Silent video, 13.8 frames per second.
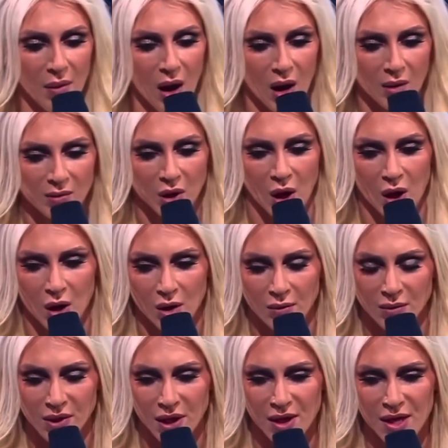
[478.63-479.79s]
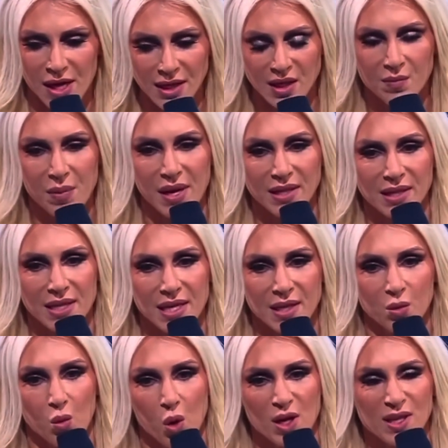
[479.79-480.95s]
is out of this world. Her performance
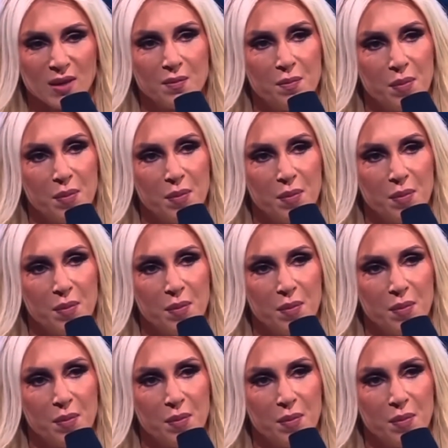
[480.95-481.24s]
is great.